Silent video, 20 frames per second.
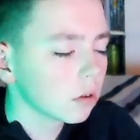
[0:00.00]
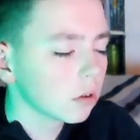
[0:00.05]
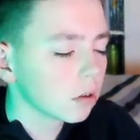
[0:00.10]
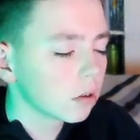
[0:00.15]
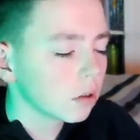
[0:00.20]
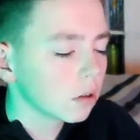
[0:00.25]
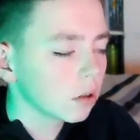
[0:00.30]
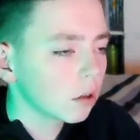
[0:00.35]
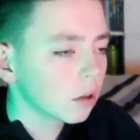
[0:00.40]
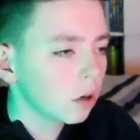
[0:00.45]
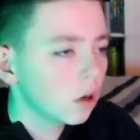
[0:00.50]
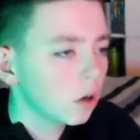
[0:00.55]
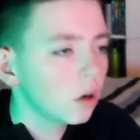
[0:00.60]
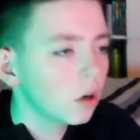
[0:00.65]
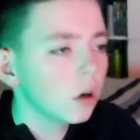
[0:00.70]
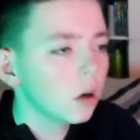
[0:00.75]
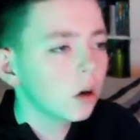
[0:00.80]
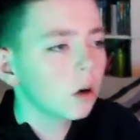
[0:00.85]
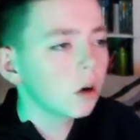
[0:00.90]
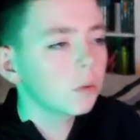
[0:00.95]
Oh,
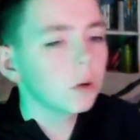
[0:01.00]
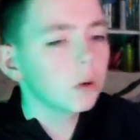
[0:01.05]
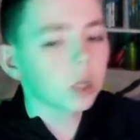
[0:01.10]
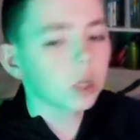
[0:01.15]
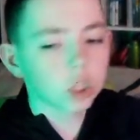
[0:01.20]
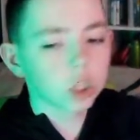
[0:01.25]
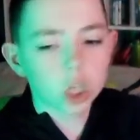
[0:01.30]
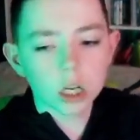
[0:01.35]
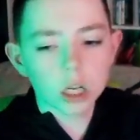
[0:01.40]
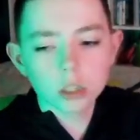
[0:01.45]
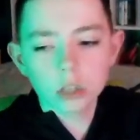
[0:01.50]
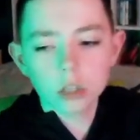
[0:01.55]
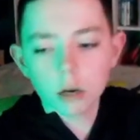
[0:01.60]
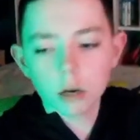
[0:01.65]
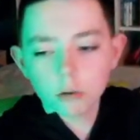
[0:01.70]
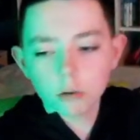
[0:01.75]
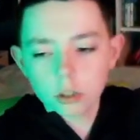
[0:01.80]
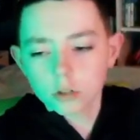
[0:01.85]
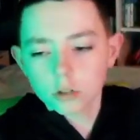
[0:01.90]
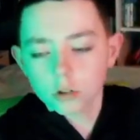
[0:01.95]
what a chance that was for
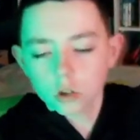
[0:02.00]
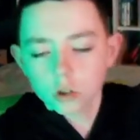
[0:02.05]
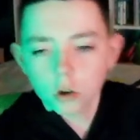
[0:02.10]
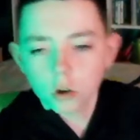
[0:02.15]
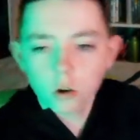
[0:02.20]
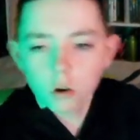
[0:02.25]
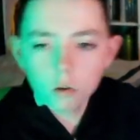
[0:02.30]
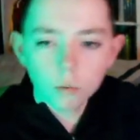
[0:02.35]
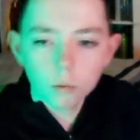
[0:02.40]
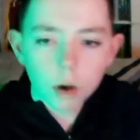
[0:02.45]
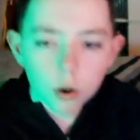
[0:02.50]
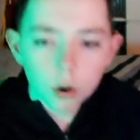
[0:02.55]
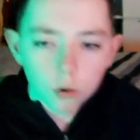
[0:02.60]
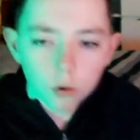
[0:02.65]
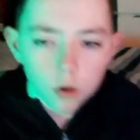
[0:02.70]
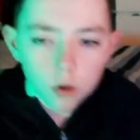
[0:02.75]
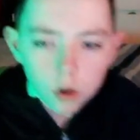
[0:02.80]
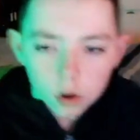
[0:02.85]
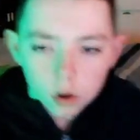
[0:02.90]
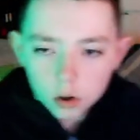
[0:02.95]
Scotland. Wow.
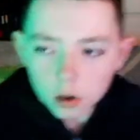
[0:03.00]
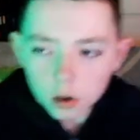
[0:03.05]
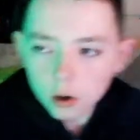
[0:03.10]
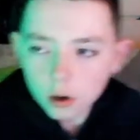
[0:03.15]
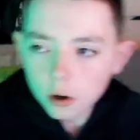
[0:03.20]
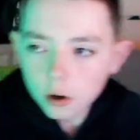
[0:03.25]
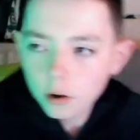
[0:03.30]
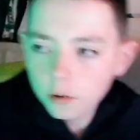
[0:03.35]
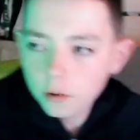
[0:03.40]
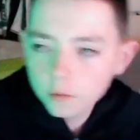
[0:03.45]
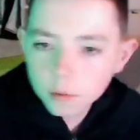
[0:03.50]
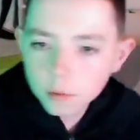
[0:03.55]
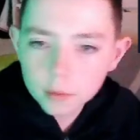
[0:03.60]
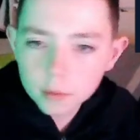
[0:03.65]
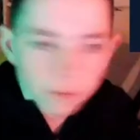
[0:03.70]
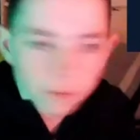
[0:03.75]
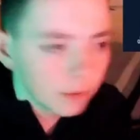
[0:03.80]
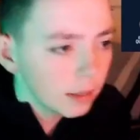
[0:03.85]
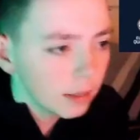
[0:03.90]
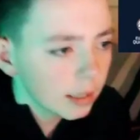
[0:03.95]
From a free
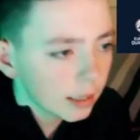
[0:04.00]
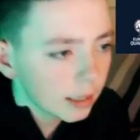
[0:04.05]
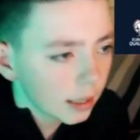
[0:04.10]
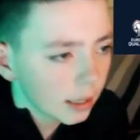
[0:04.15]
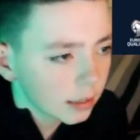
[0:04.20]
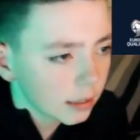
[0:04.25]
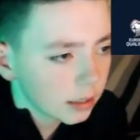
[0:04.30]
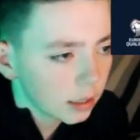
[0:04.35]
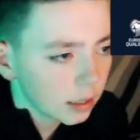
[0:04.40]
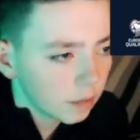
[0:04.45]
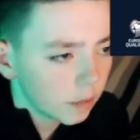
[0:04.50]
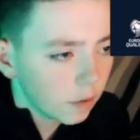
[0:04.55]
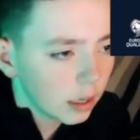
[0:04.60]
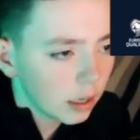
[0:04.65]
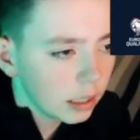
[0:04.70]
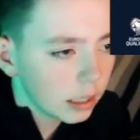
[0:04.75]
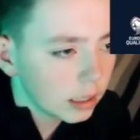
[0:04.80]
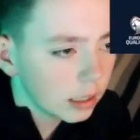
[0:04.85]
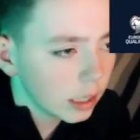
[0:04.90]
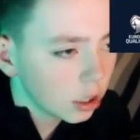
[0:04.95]
kick to very
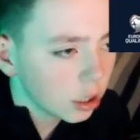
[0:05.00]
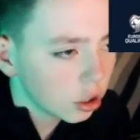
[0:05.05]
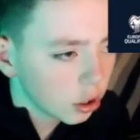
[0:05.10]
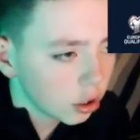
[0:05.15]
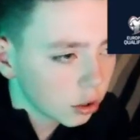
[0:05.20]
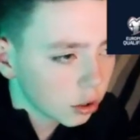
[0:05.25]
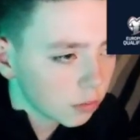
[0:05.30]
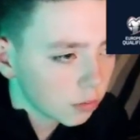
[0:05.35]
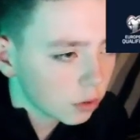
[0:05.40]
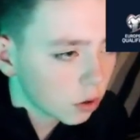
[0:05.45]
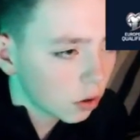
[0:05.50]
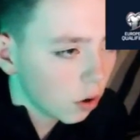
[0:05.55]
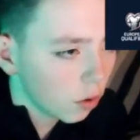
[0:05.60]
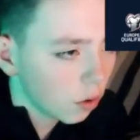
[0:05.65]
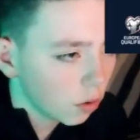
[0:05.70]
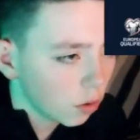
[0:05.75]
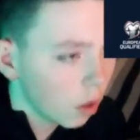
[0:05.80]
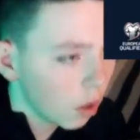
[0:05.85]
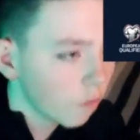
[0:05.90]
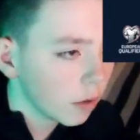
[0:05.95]
dangerous from Scotland.
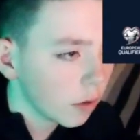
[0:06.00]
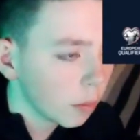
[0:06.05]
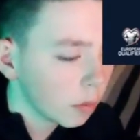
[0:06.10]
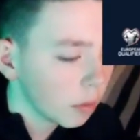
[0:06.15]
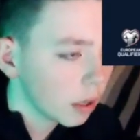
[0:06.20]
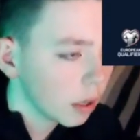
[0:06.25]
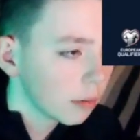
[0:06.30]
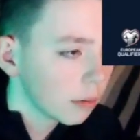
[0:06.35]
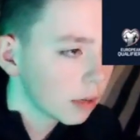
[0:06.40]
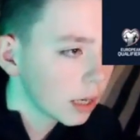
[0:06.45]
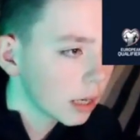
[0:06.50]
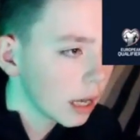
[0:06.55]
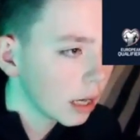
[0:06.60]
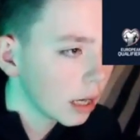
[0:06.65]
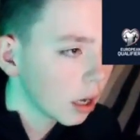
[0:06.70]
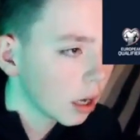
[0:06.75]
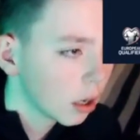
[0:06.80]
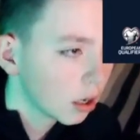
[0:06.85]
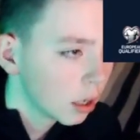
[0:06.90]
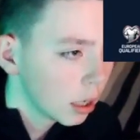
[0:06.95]
Lovely play. McGregor
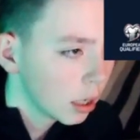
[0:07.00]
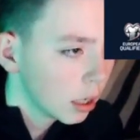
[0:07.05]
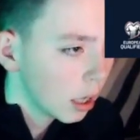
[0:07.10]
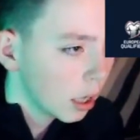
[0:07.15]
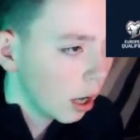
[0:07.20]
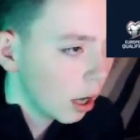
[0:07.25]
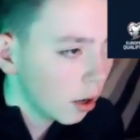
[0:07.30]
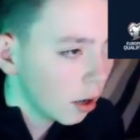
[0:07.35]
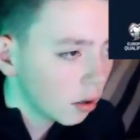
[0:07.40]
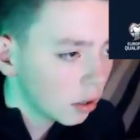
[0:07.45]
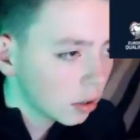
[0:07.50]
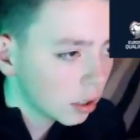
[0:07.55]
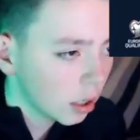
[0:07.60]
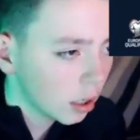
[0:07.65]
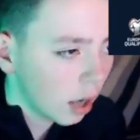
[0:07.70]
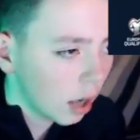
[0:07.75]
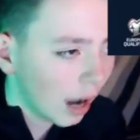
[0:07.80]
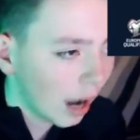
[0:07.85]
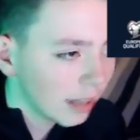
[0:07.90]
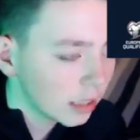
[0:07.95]
out to
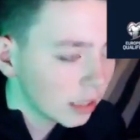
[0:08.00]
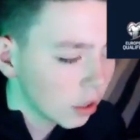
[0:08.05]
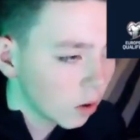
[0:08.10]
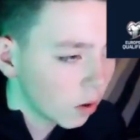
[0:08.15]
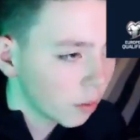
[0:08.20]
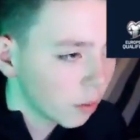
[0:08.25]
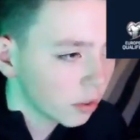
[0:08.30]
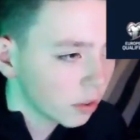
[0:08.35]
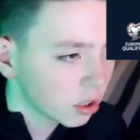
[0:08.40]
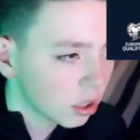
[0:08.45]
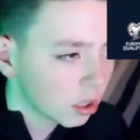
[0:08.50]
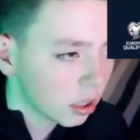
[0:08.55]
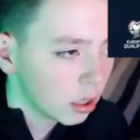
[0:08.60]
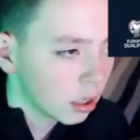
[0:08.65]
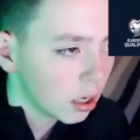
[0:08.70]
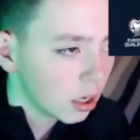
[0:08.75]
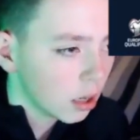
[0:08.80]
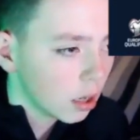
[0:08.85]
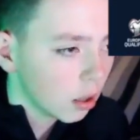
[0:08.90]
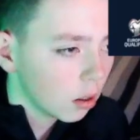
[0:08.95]
Andy Robertson.
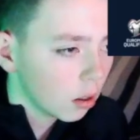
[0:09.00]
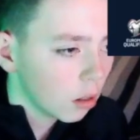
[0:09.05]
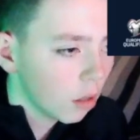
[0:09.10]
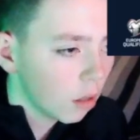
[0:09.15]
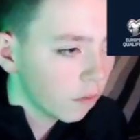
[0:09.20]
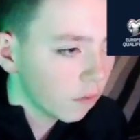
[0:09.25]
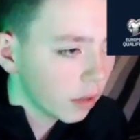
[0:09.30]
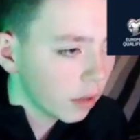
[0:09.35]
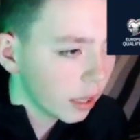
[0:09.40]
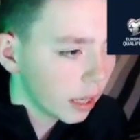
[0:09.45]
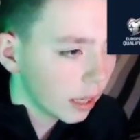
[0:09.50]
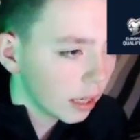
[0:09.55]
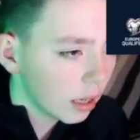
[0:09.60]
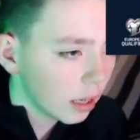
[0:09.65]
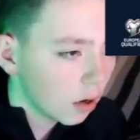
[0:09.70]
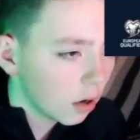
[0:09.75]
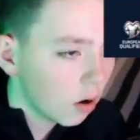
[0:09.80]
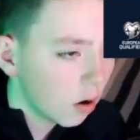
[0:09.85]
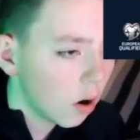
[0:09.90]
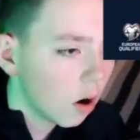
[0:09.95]
Lovely.
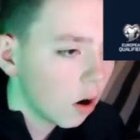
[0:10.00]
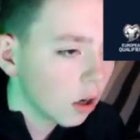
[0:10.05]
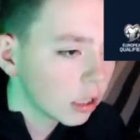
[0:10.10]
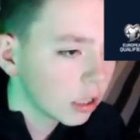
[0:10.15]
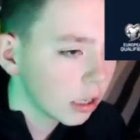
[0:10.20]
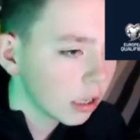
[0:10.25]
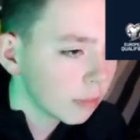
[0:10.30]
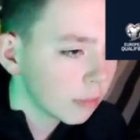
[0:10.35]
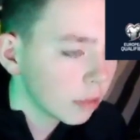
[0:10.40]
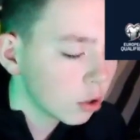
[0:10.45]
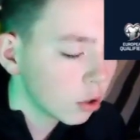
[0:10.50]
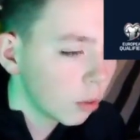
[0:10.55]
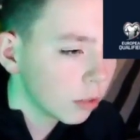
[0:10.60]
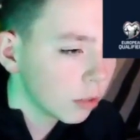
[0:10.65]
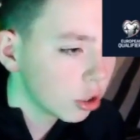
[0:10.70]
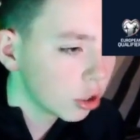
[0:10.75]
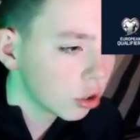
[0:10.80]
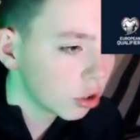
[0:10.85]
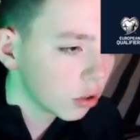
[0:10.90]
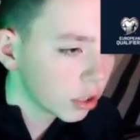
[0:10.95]
Oh, it's, and McTominay's
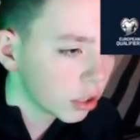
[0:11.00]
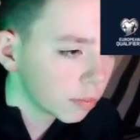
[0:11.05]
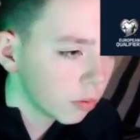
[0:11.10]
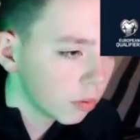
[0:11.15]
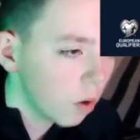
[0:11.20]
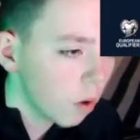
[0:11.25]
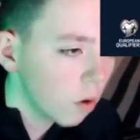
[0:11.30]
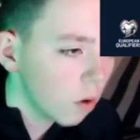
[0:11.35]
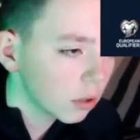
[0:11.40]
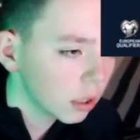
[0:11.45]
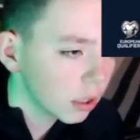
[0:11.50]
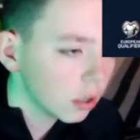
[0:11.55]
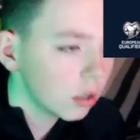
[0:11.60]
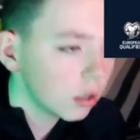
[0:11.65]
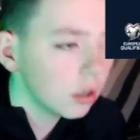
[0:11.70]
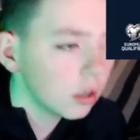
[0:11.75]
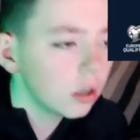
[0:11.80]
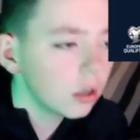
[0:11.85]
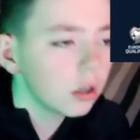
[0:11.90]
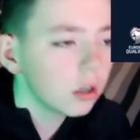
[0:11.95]
shot's blocked.
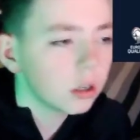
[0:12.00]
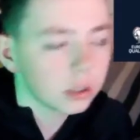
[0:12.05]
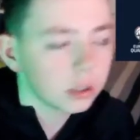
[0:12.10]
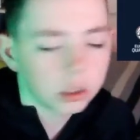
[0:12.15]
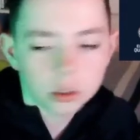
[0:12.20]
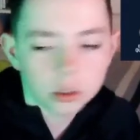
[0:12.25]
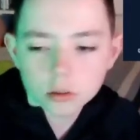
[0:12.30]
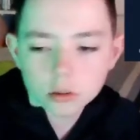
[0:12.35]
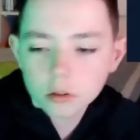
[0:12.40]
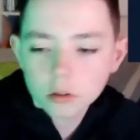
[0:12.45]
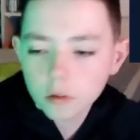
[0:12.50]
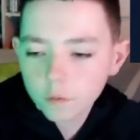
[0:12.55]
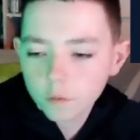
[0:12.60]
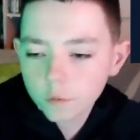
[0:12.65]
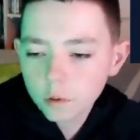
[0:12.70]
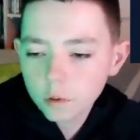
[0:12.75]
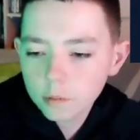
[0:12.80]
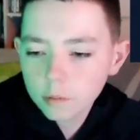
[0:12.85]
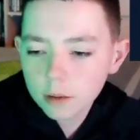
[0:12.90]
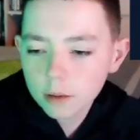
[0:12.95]
Oh, it's just not a foot,
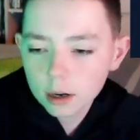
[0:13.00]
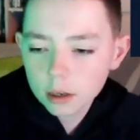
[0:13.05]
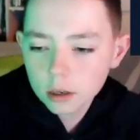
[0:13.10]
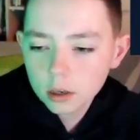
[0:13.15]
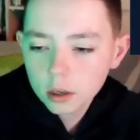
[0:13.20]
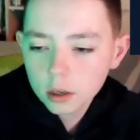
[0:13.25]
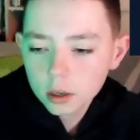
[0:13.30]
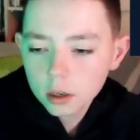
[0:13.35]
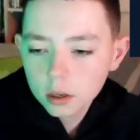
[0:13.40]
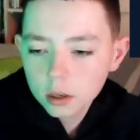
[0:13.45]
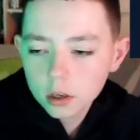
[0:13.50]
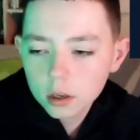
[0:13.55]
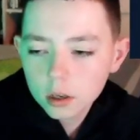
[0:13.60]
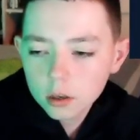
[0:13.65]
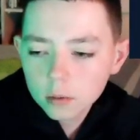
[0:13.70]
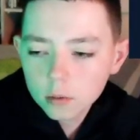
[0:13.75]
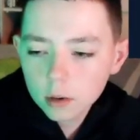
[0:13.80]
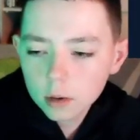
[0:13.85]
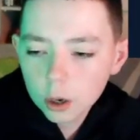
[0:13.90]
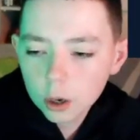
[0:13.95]
man.
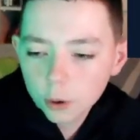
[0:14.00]
Wow.